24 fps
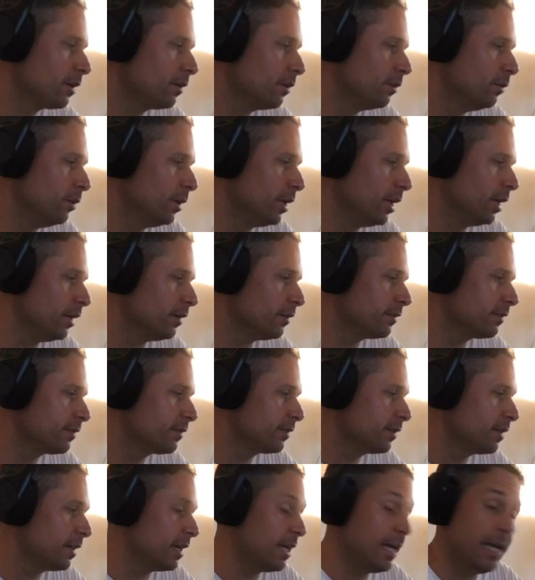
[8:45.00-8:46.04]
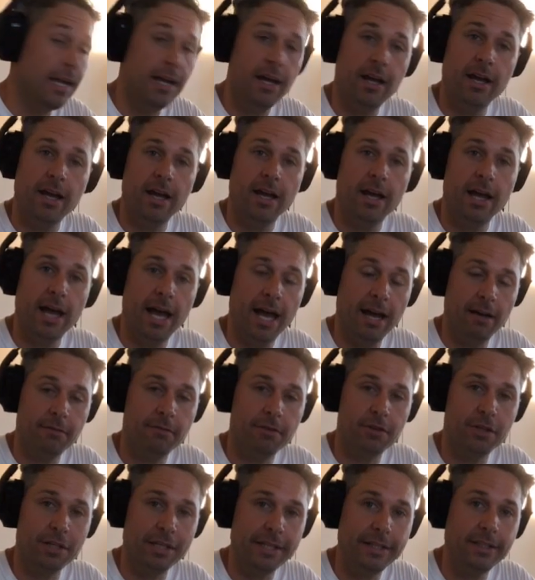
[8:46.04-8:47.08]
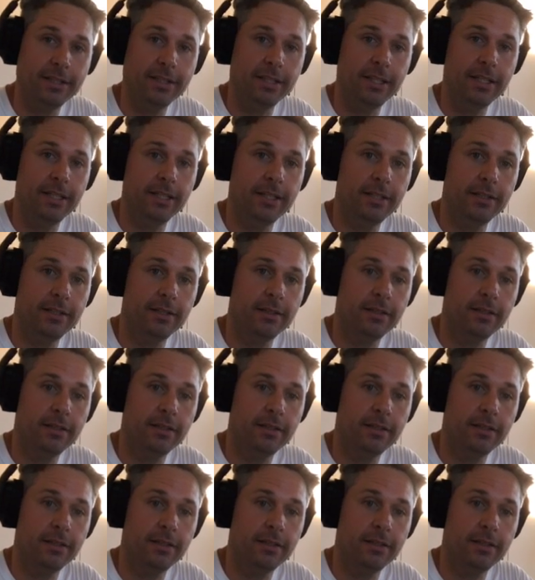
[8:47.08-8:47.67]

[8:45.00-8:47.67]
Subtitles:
What else? After Italy,